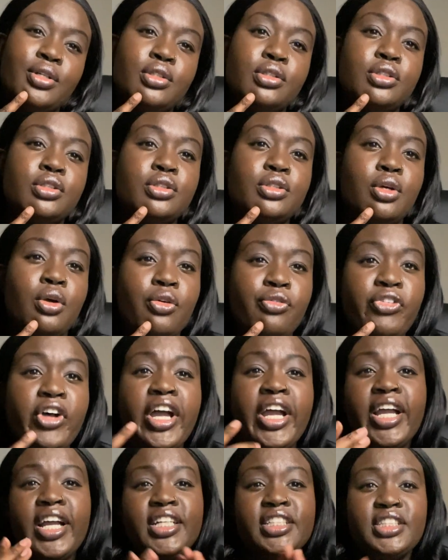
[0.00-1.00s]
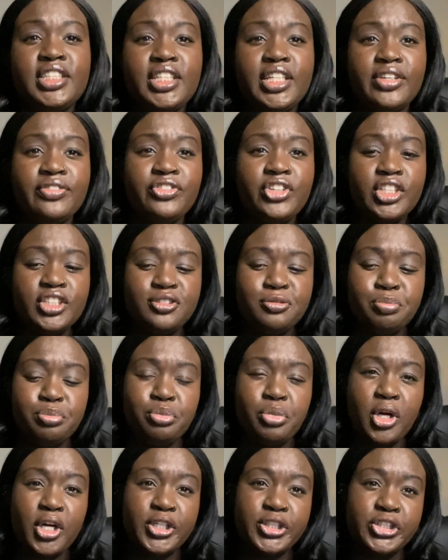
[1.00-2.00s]
So if I had to give this
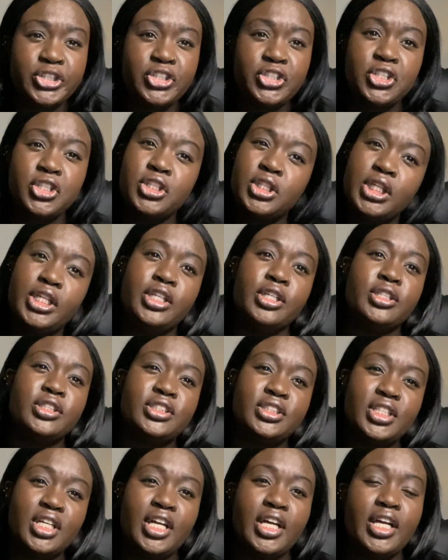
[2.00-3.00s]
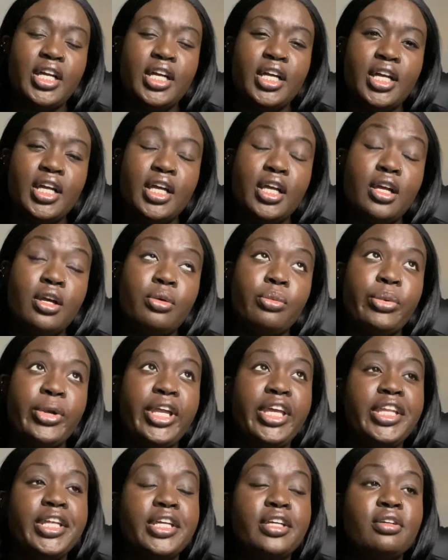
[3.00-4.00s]
brush cleaner set a
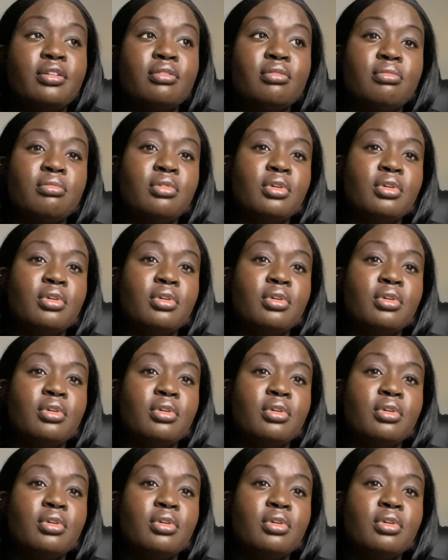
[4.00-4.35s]
rating,